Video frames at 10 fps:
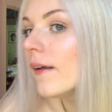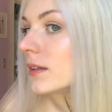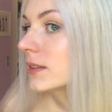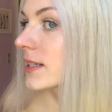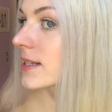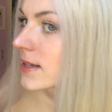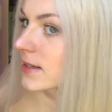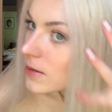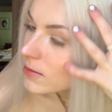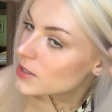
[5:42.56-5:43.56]
this is
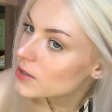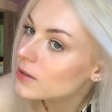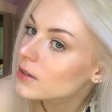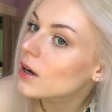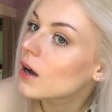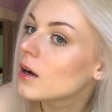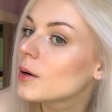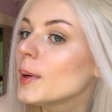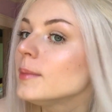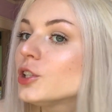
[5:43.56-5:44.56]
the result.
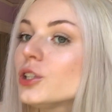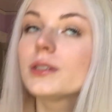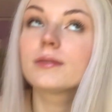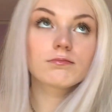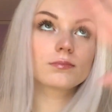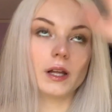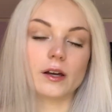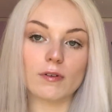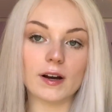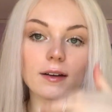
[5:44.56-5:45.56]
I'm just
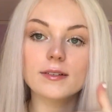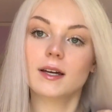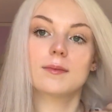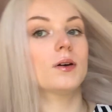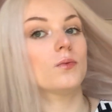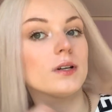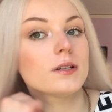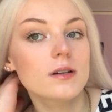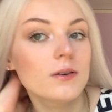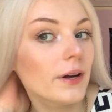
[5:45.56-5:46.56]
like right outside my
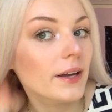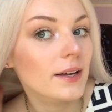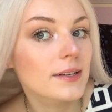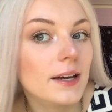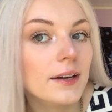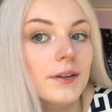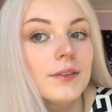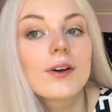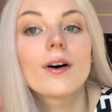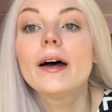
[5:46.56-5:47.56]
window, and I could
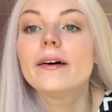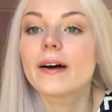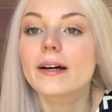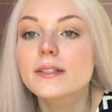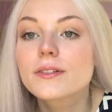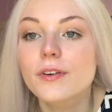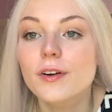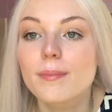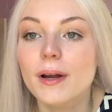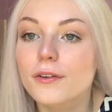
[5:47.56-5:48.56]
not have asked for a
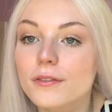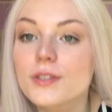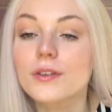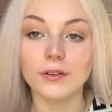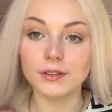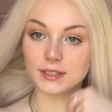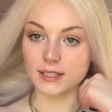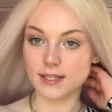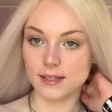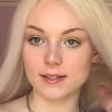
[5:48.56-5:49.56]
better result.
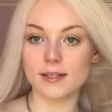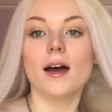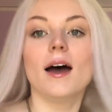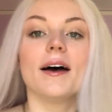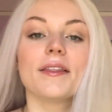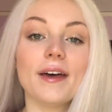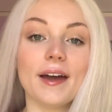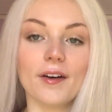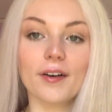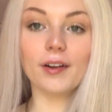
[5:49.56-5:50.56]
This is the
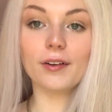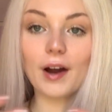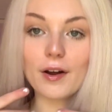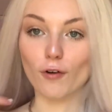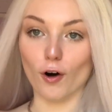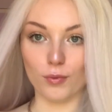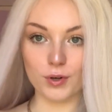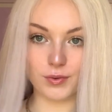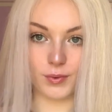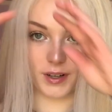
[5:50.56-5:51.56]
hair color I've
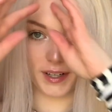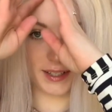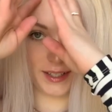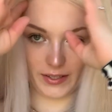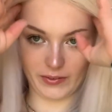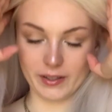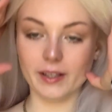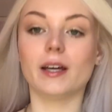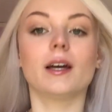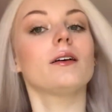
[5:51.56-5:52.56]
always wanted. I feel
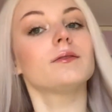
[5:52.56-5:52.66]
like